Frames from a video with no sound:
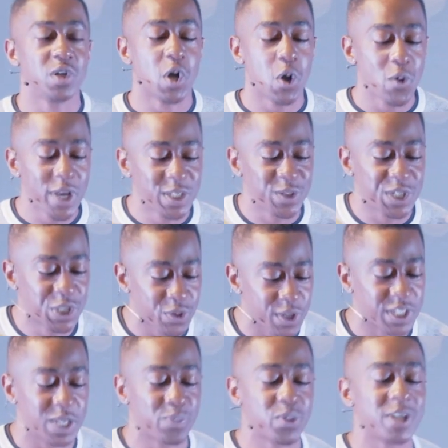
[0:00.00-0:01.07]
Always
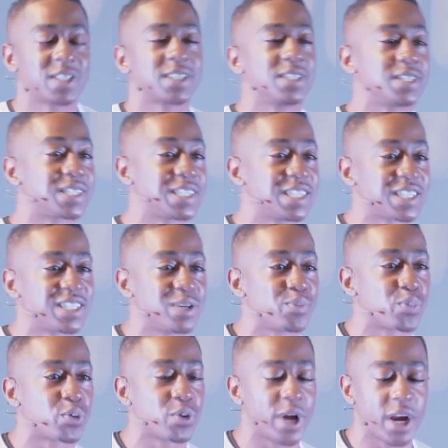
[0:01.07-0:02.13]
rejoicing plus consistent
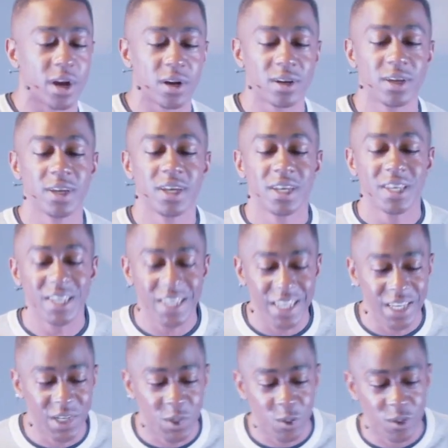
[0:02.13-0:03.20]
prayer
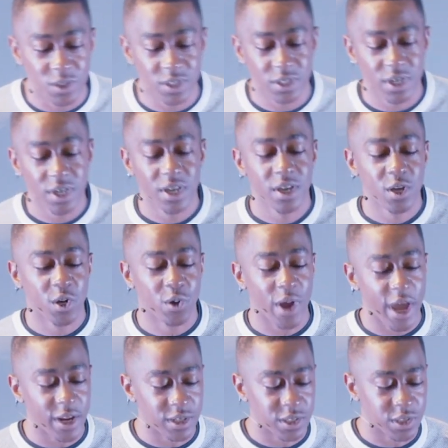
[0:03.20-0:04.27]
equals
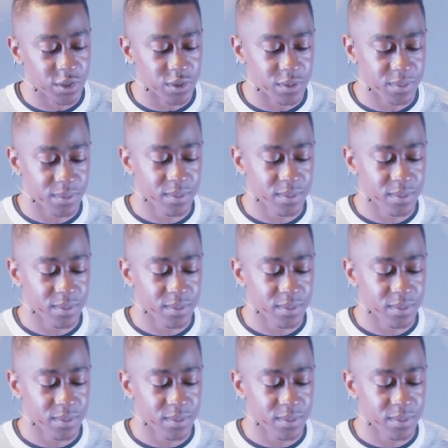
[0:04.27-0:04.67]
gratitude.